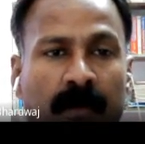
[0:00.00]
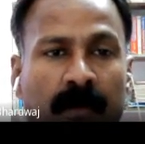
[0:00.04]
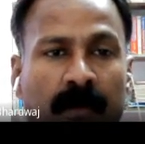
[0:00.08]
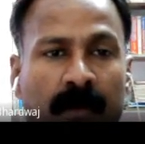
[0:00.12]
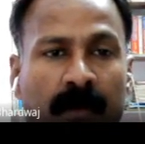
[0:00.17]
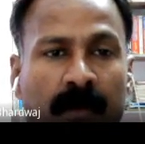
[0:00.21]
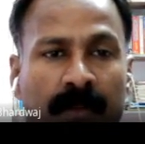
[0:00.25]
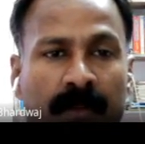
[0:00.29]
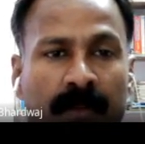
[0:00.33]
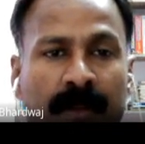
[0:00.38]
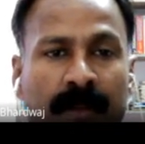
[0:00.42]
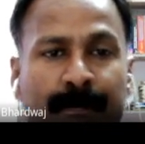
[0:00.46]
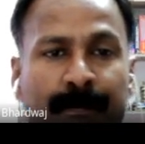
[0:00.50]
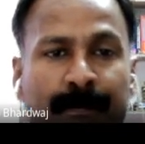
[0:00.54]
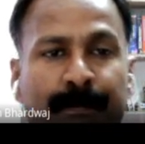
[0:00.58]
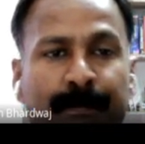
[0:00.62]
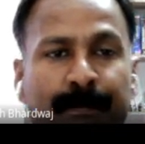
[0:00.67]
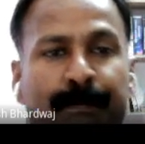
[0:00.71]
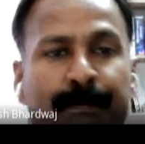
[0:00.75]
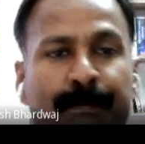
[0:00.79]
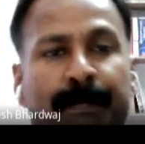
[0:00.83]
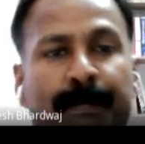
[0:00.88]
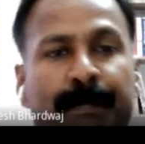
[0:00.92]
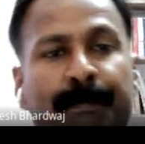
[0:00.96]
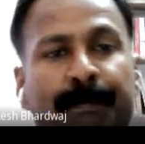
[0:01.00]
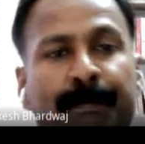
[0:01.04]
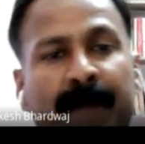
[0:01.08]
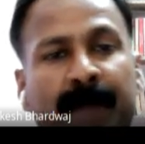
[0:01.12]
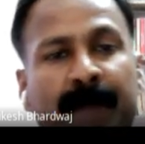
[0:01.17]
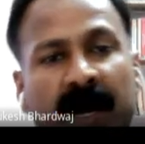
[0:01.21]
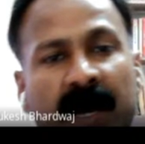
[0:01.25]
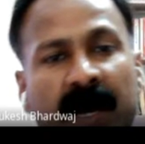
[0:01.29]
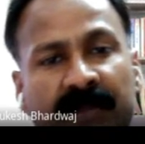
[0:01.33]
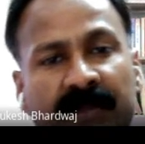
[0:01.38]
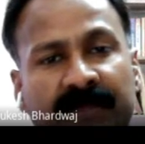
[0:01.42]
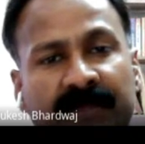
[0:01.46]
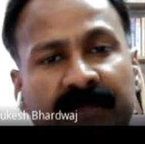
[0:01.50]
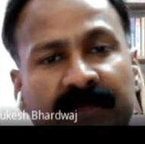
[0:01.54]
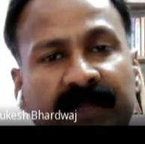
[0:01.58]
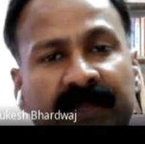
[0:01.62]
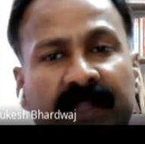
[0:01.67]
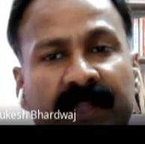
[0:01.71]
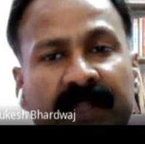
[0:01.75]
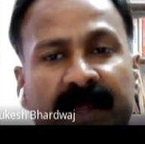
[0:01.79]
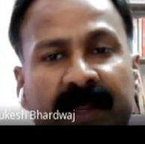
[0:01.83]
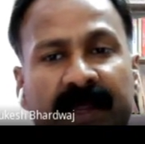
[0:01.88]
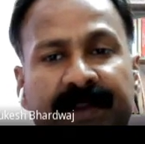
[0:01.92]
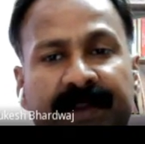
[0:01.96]
The path of the
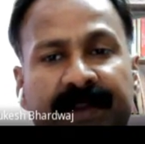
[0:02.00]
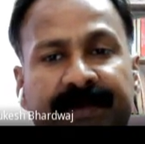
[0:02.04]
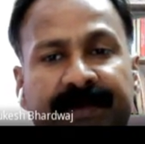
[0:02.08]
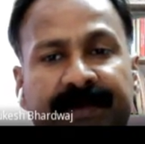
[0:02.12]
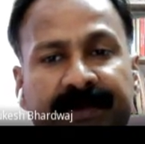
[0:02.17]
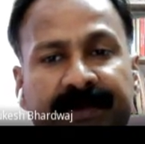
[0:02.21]
light